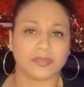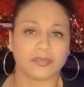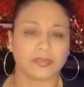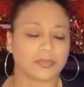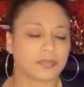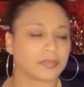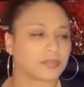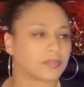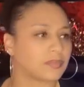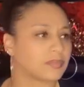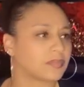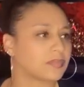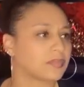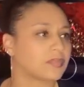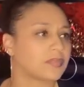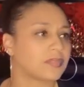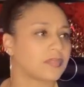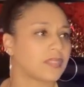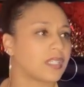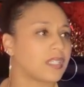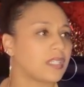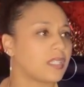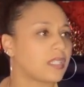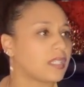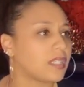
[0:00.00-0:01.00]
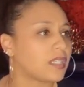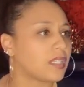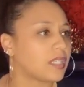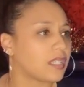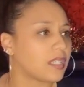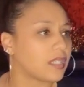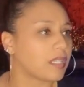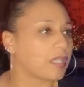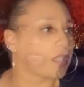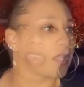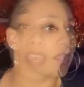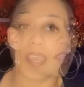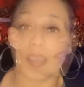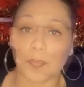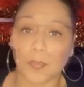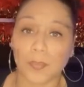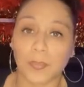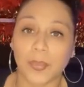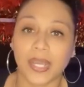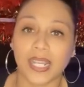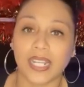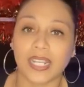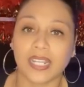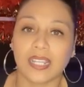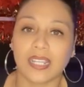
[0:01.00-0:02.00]
you automatically hating.
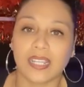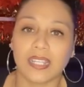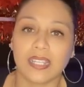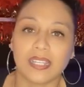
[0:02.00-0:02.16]
But